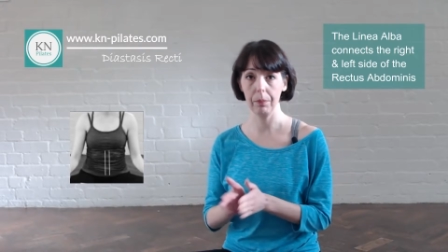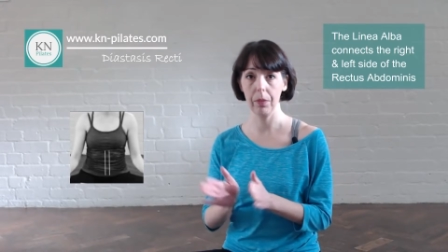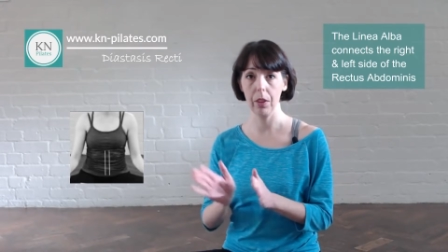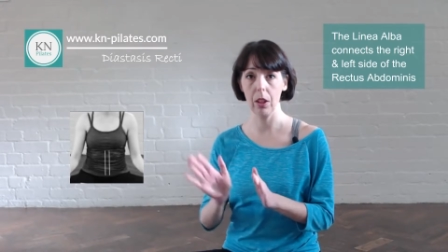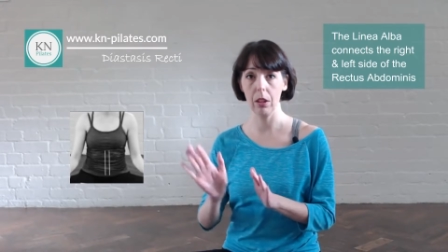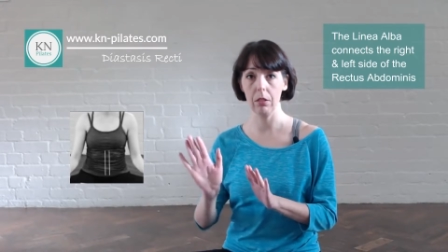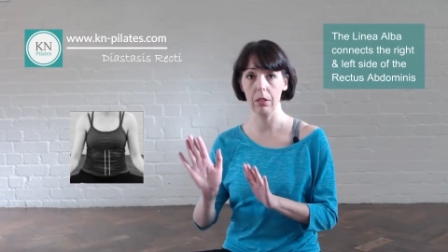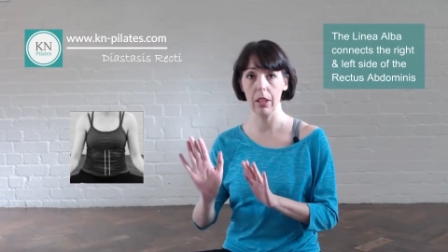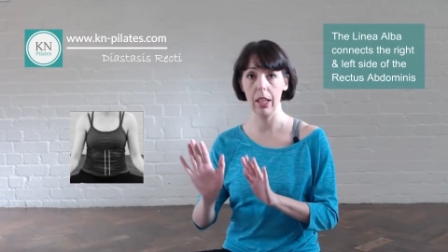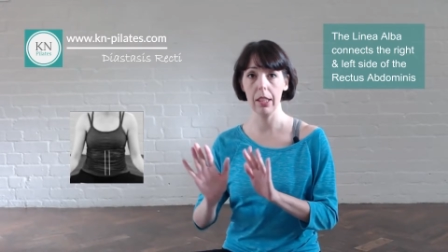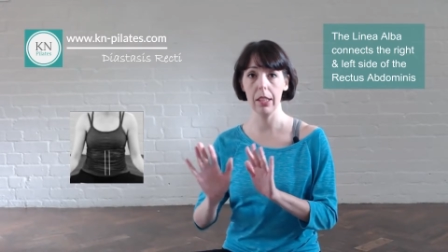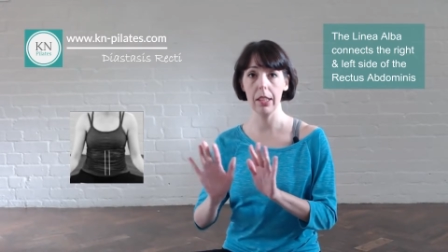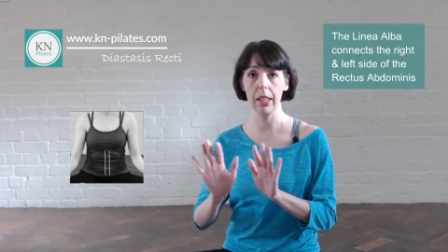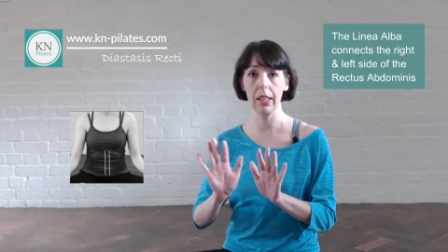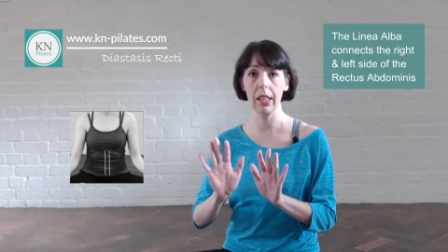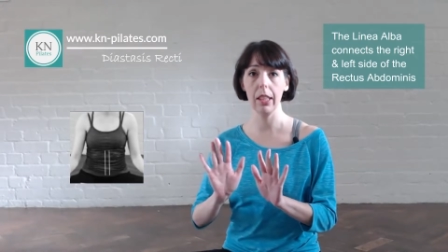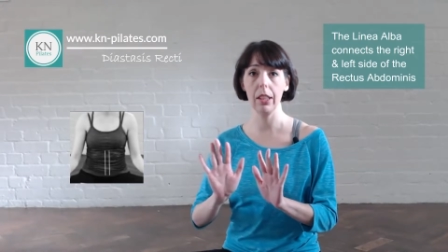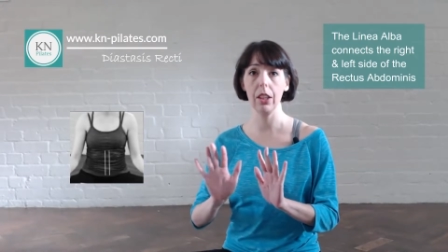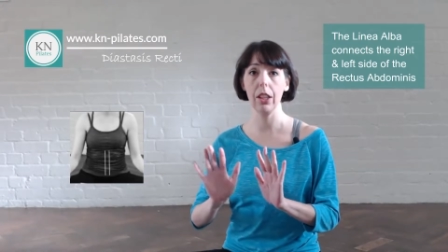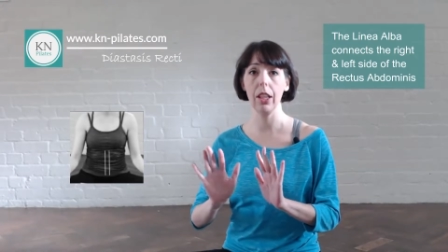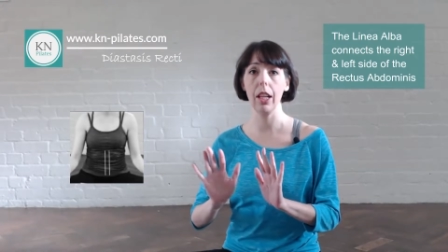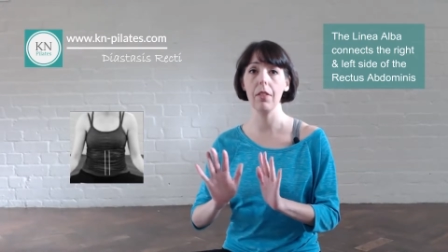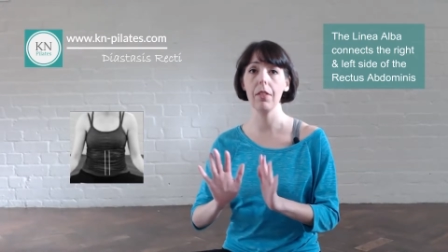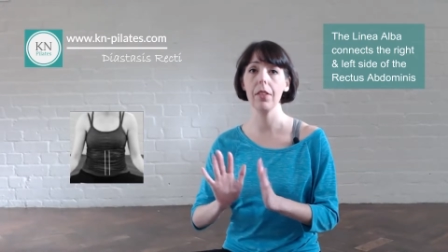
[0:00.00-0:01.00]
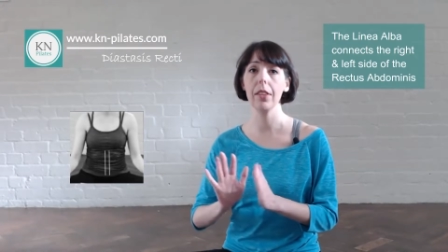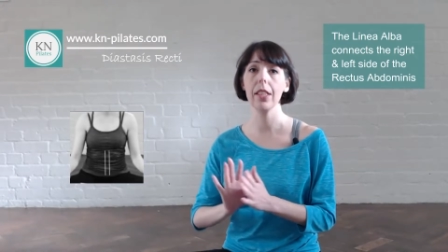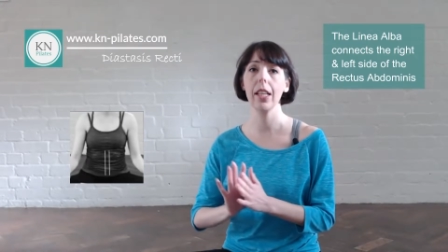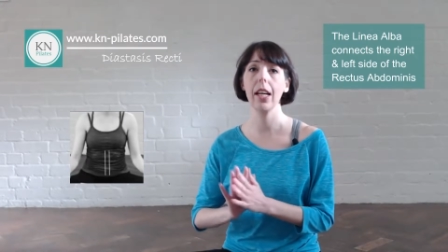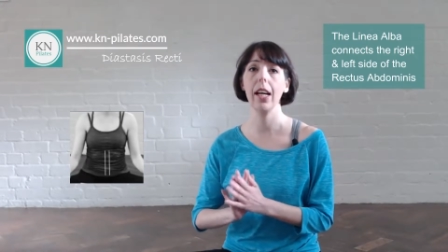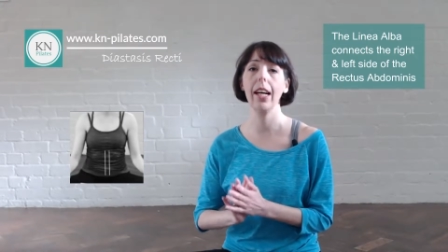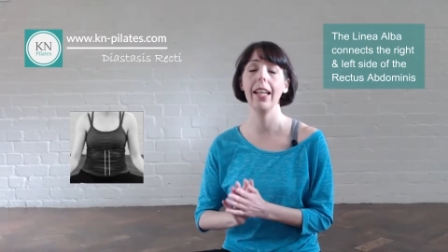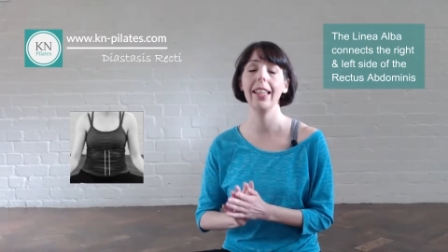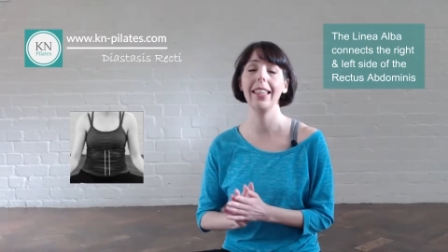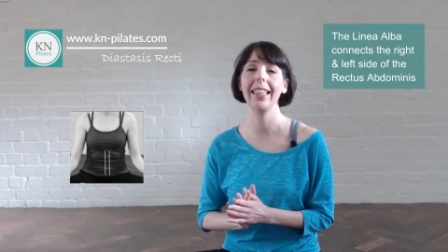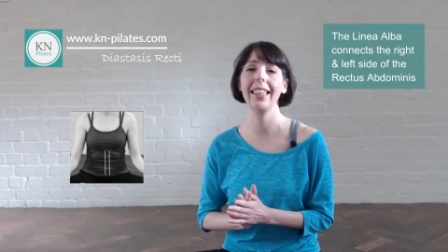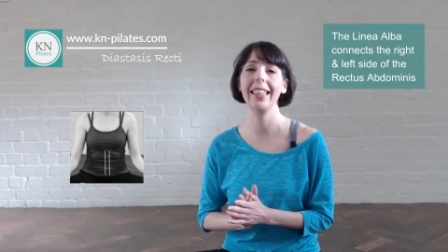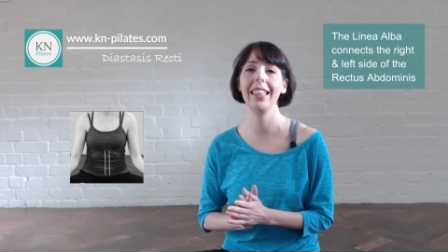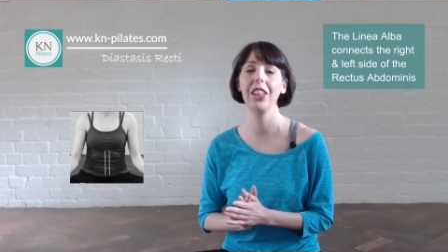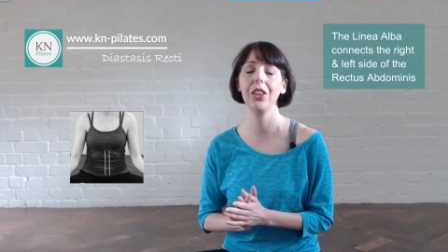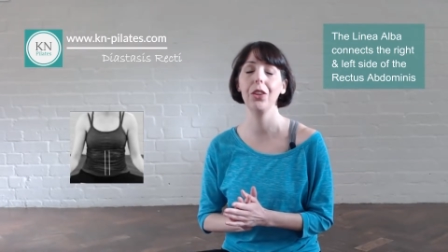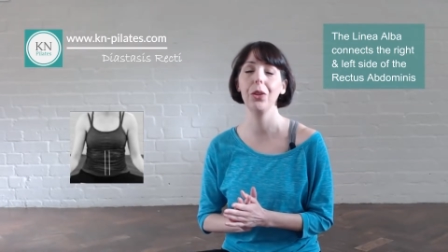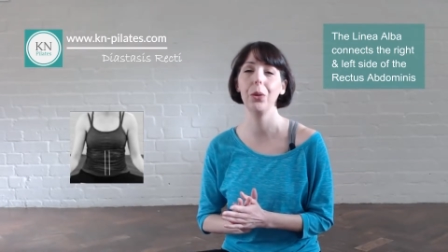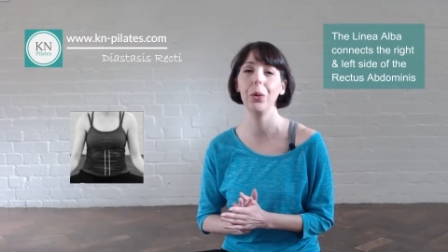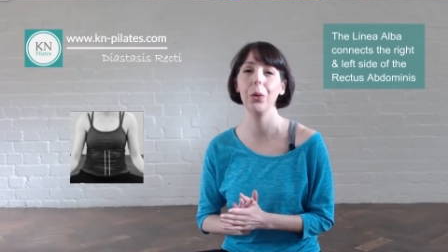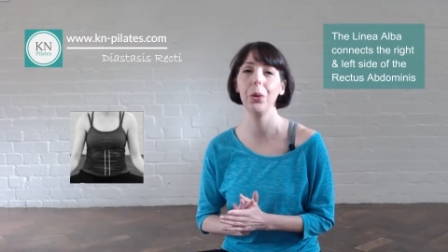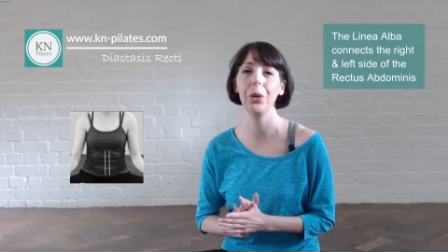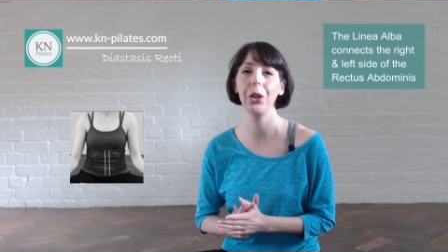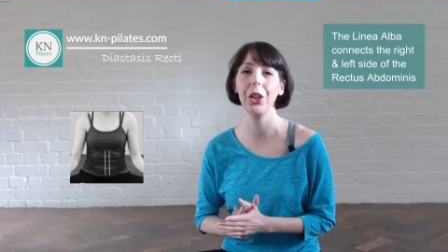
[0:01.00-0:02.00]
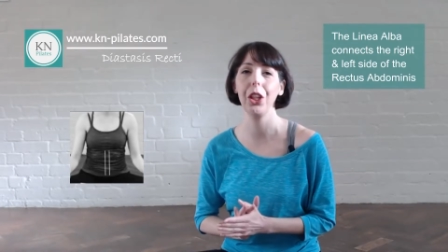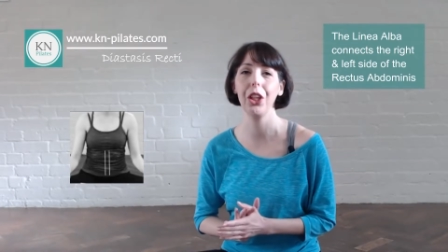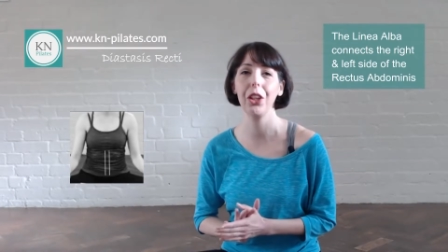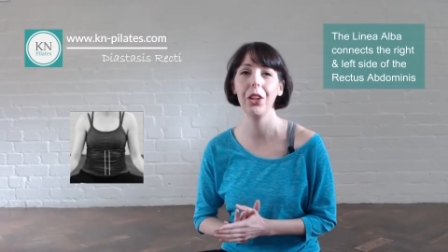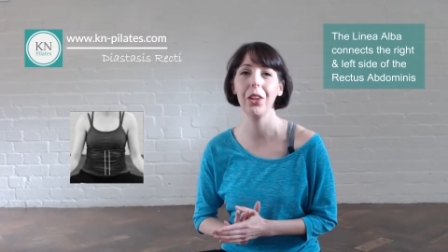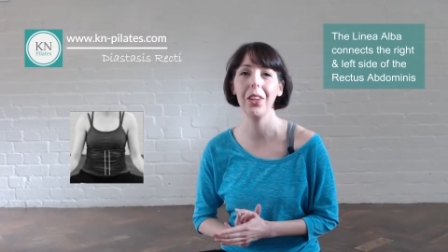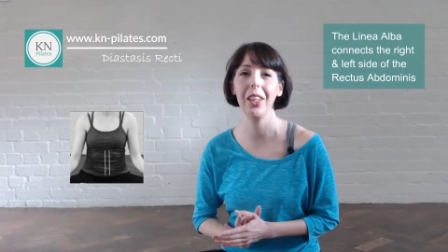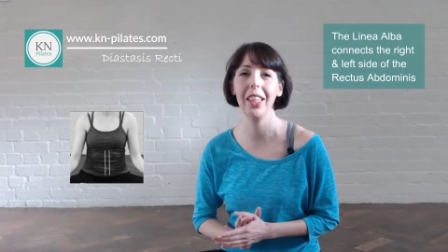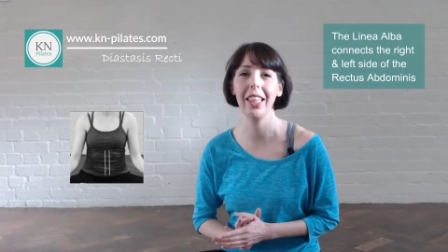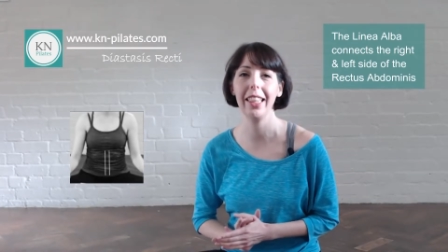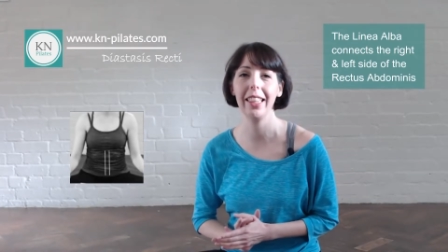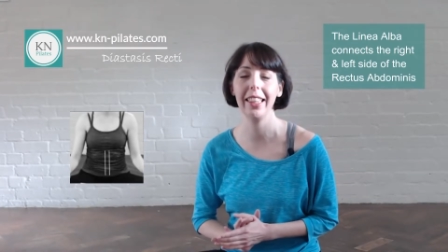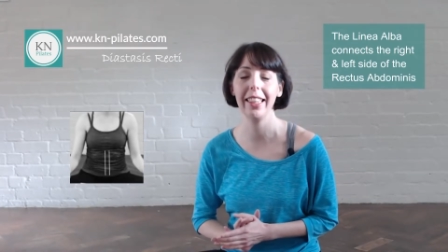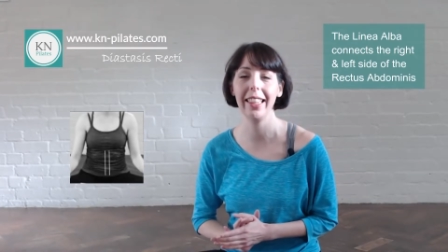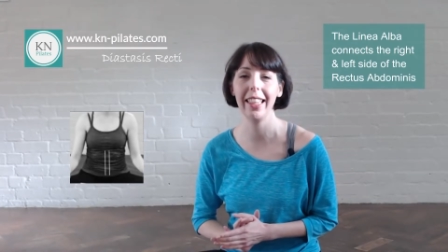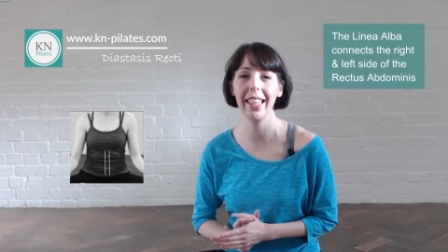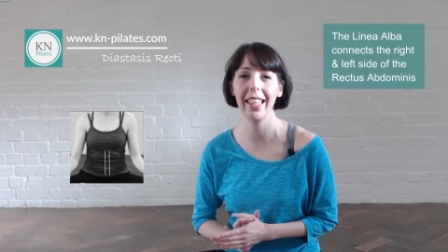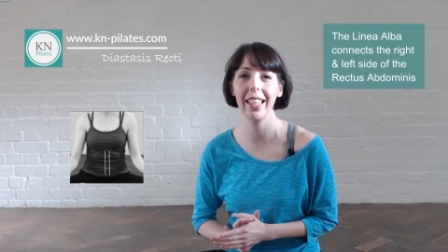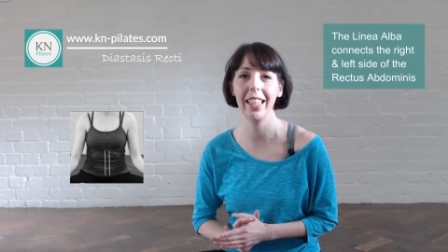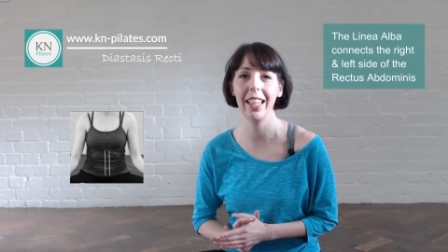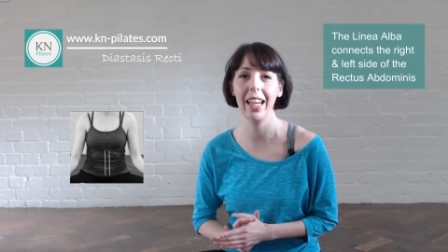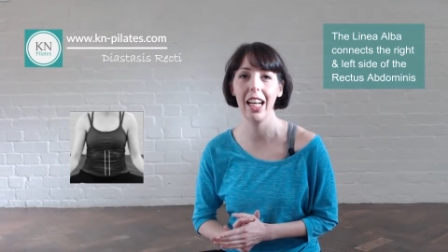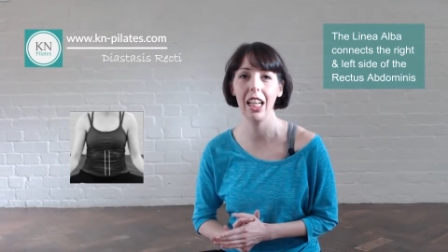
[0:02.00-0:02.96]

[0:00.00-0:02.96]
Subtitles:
your right side and your left side, is called your linea